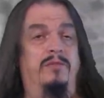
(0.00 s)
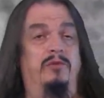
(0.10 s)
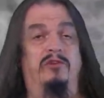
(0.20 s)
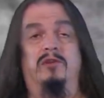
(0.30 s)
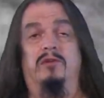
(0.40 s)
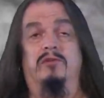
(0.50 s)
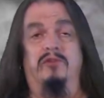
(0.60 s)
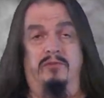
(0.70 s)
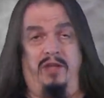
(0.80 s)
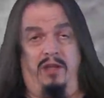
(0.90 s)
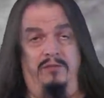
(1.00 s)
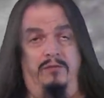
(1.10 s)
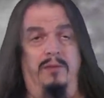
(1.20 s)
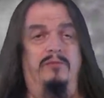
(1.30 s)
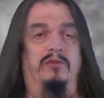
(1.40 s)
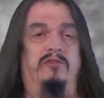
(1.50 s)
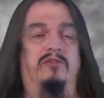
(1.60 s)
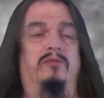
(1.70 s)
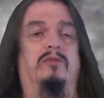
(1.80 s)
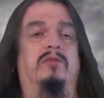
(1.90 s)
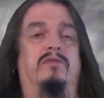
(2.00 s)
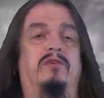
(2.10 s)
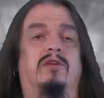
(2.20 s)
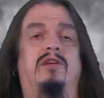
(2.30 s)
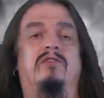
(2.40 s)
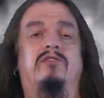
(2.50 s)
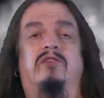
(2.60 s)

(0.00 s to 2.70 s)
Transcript: which includes Galliformes, which is the order of turkeys,